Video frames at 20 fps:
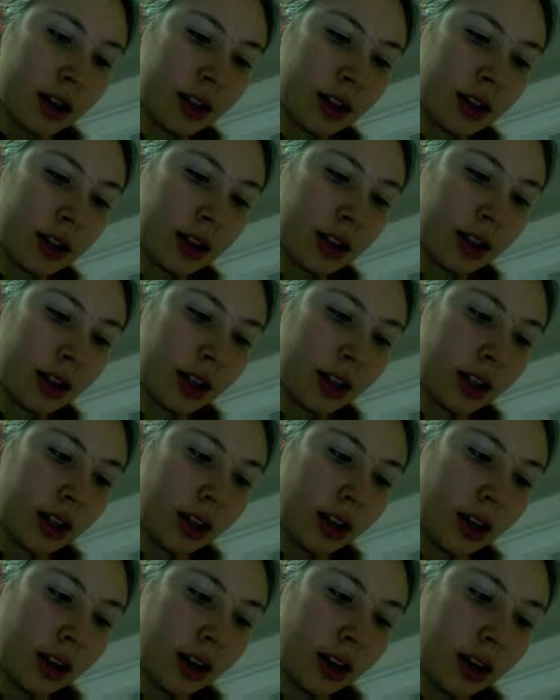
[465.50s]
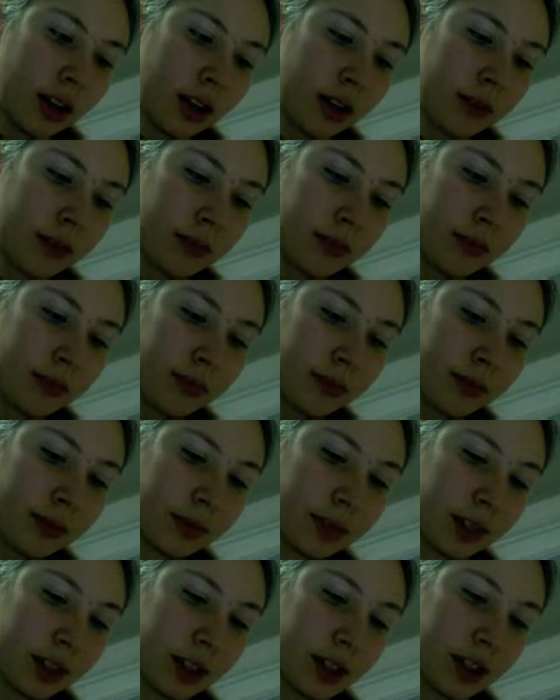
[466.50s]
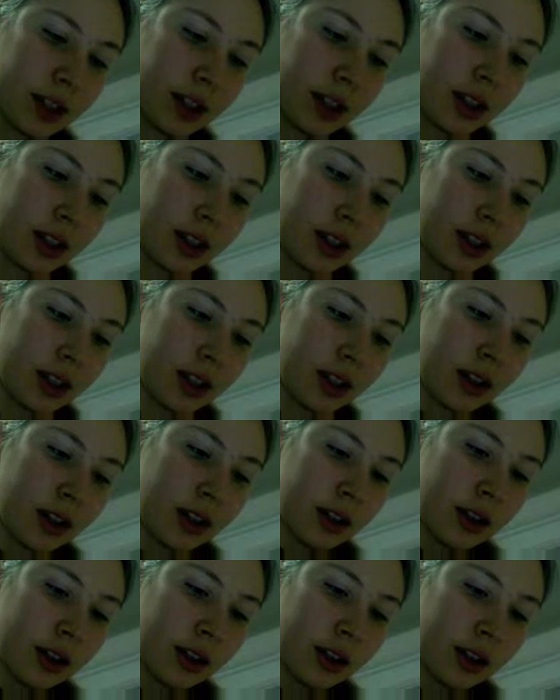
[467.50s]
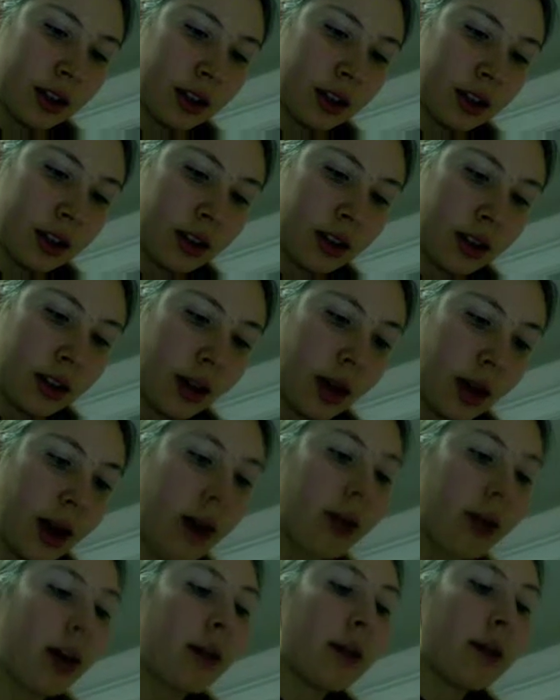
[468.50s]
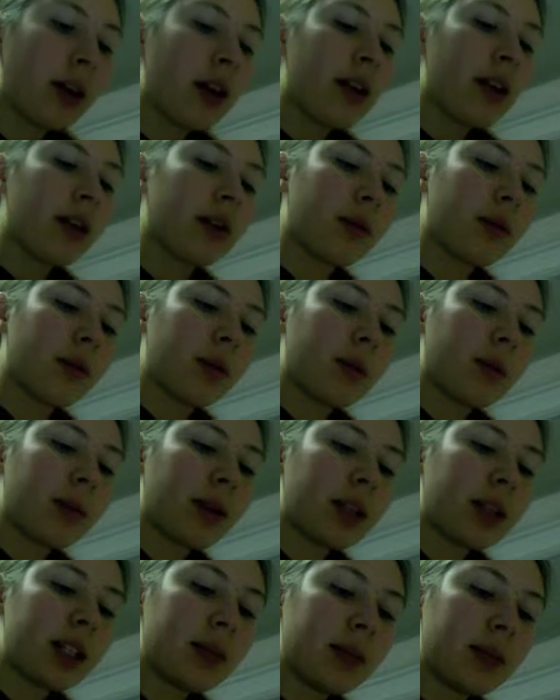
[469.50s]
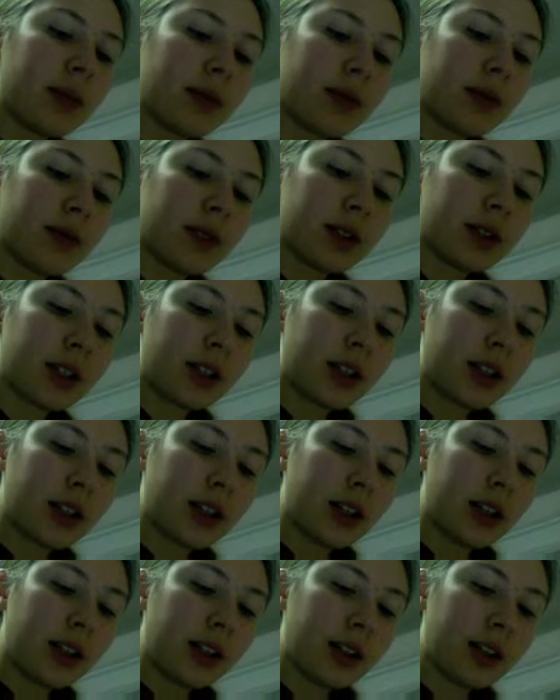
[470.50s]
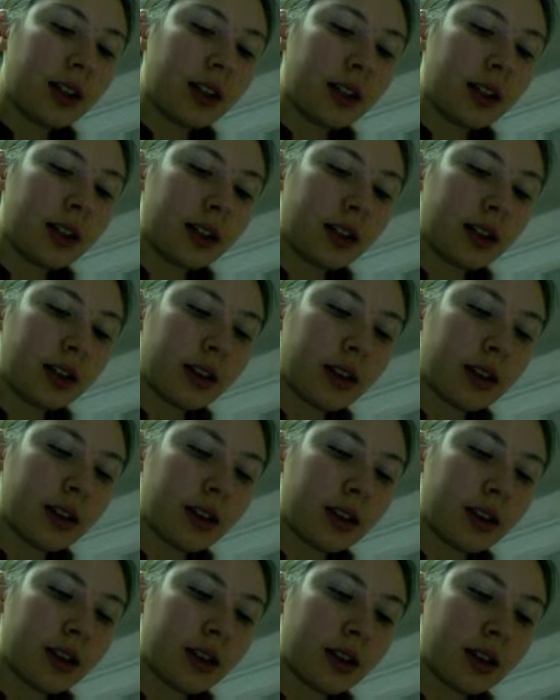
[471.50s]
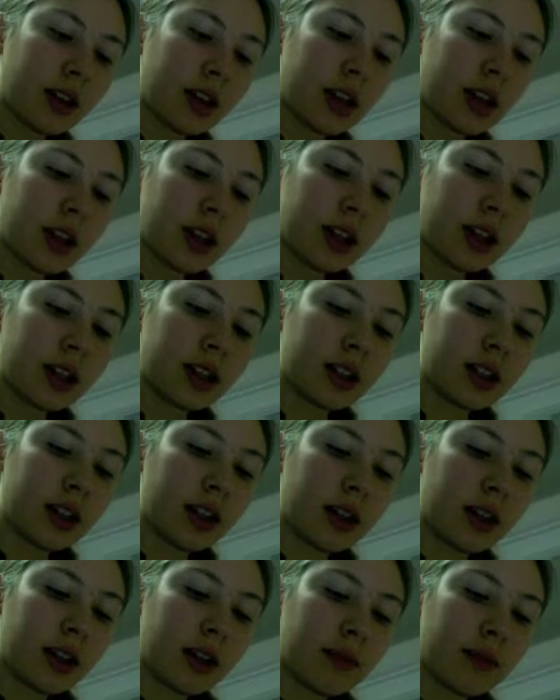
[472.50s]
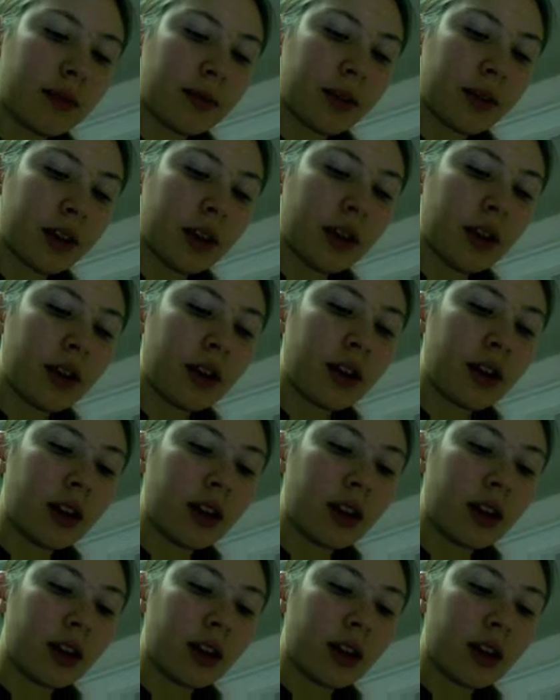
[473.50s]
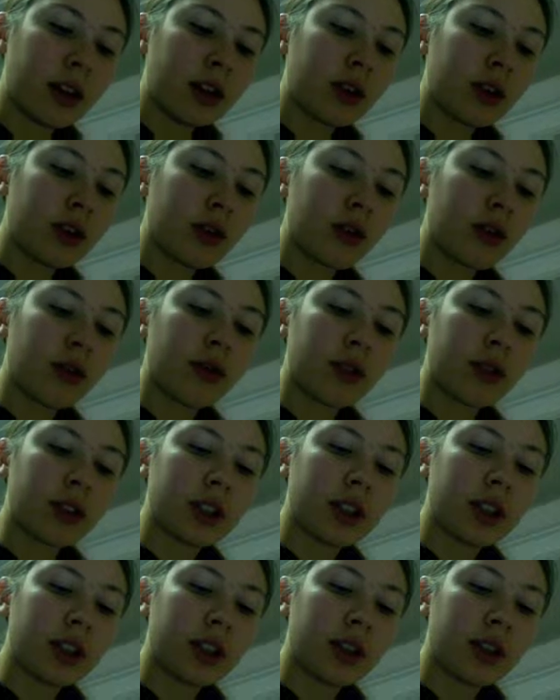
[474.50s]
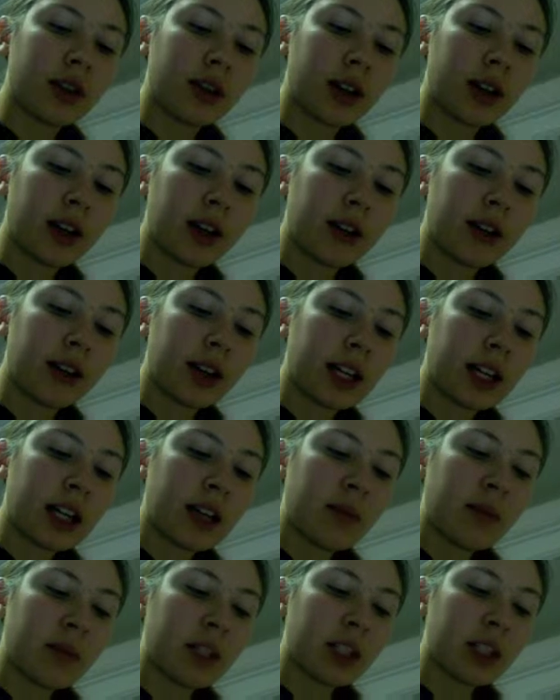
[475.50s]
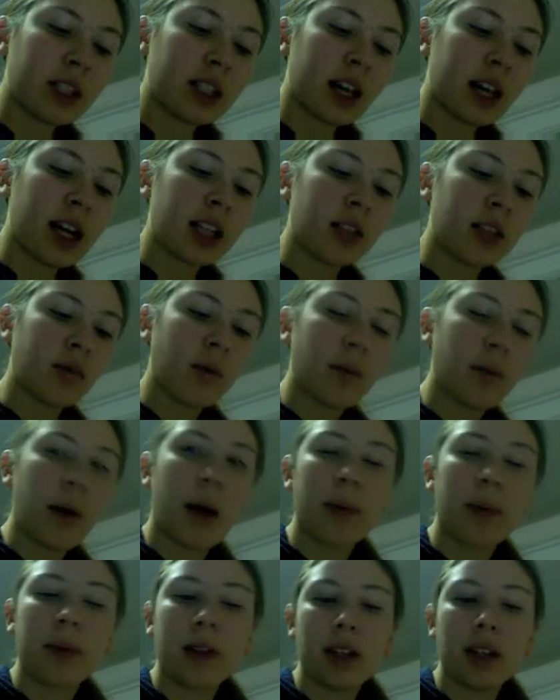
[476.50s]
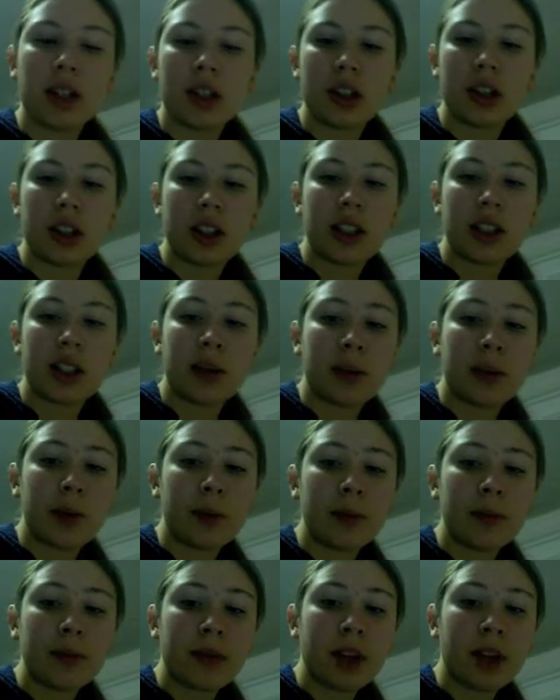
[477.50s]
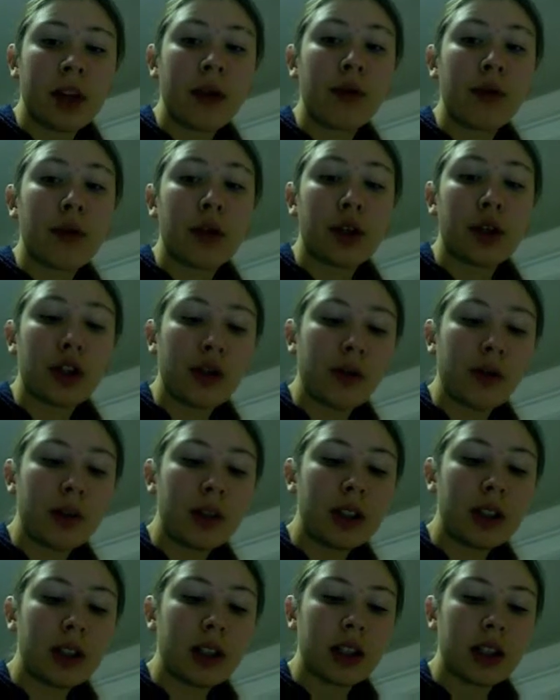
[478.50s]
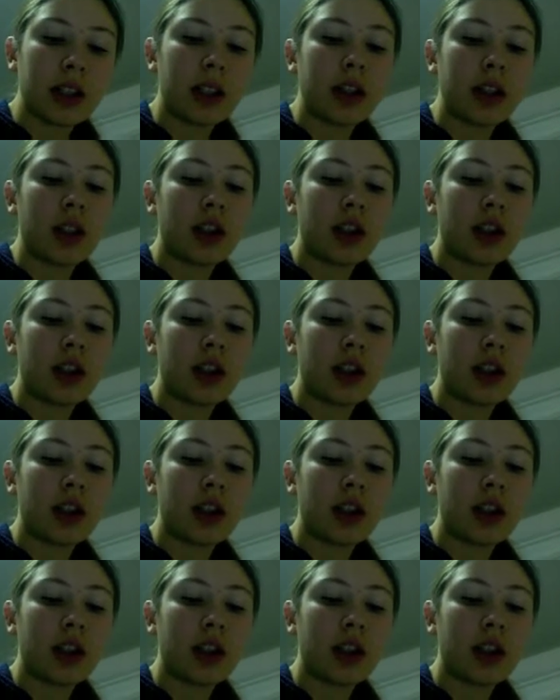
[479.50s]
the, let's see. Okay, the replacement fertility is the total fertility rate that keeps the size of a population stable. For humans, it's